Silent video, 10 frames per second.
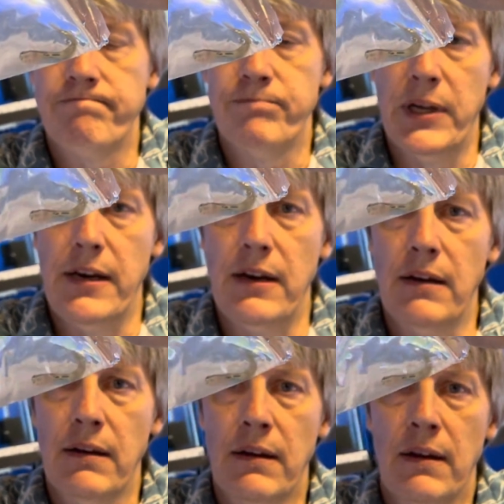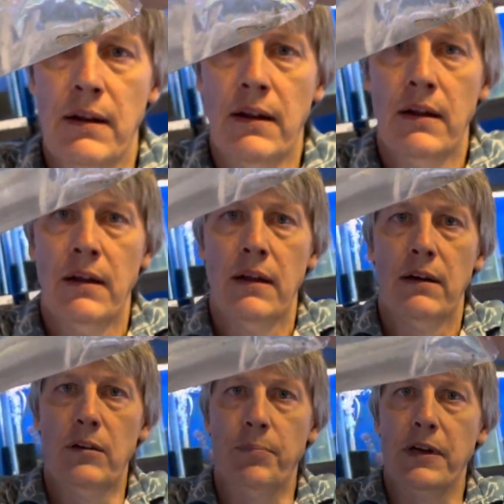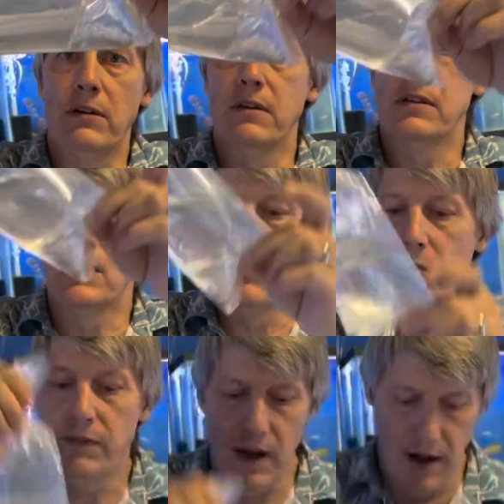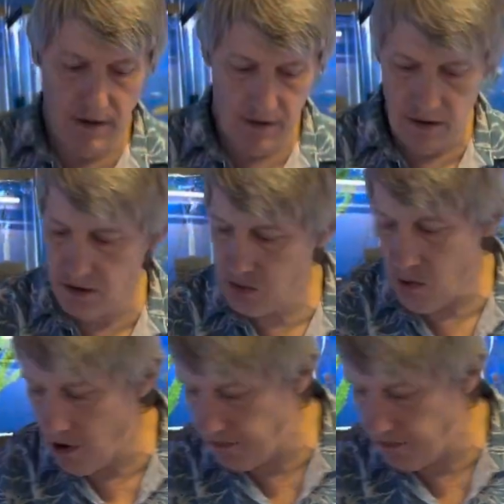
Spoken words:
blenny. A little bigger than some we've gotten. They're a small